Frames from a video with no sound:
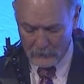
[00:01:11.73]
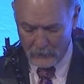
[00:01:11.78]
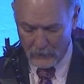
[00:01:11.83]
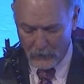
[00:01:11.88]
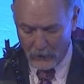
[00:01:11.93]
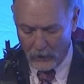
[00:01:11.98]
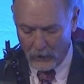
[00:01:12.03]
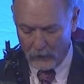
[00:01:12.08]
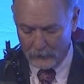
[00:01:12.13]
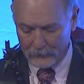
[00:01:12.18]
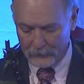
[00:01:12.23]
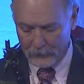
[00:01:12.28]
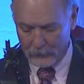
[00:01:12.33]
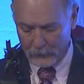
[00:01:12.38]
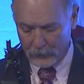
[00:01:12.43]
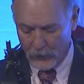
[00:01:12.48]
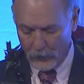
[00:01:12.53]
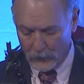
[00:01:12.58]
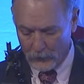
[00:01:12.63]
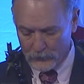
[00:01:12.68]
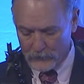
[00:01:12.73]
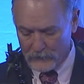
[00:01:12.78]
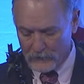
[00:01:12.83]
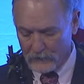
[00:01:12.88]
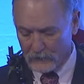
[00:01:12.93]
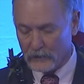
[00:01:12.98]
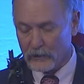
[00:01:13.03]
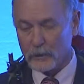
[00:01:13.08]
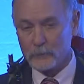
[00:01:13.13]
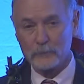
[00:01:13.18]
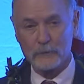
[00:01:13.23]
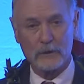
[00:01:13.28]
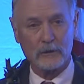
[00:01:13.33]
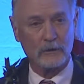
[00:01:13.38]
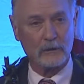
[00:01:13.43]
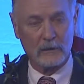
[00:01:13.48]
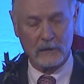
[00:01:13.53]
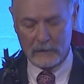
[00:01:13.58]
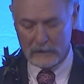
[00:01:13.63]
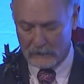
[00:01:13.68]
often hosting
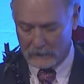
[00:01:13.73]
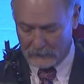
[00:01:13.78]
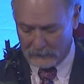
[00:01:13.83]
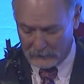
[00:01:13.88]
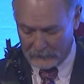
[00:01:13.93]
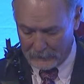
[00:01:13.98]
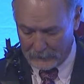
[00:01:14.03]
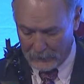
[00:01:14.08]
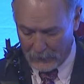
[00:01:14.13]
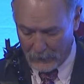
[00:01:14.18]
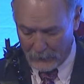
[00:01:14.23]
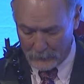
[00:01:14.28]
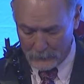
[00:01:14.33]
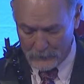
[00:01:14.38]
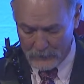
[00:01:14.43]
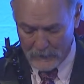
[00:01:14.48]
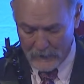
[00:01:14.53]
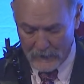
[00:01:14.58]
community cleanups